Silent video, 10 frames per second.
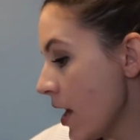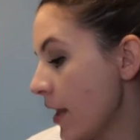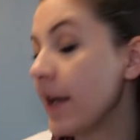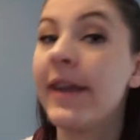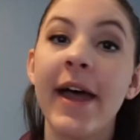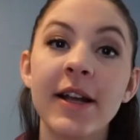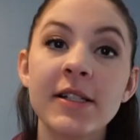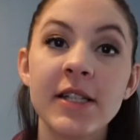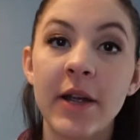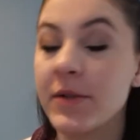
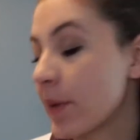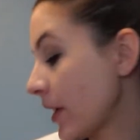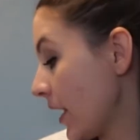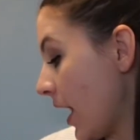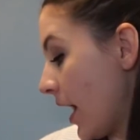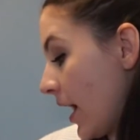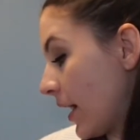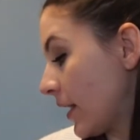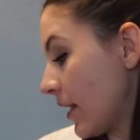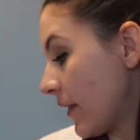next, I was working
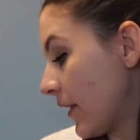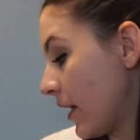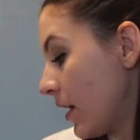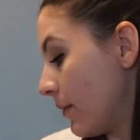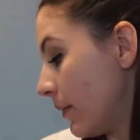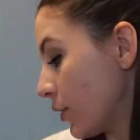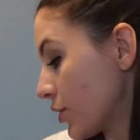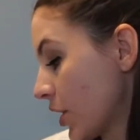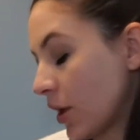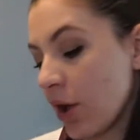on the
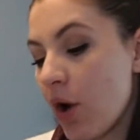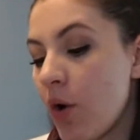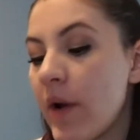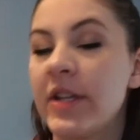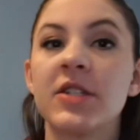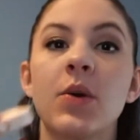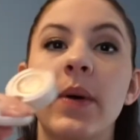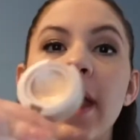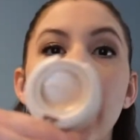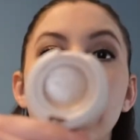Mochi Glow in
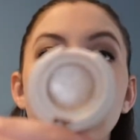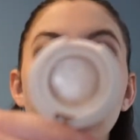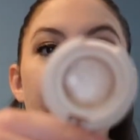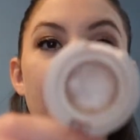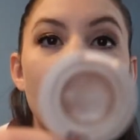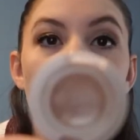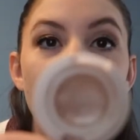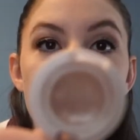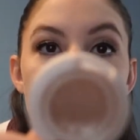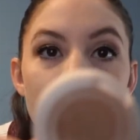Toy Alien,
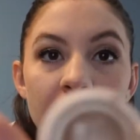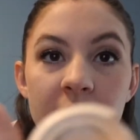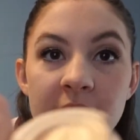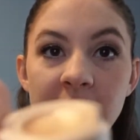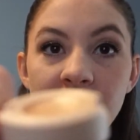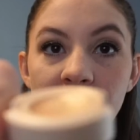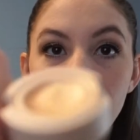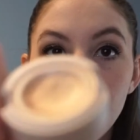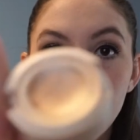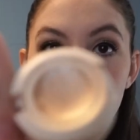which looks like
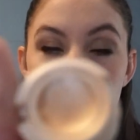this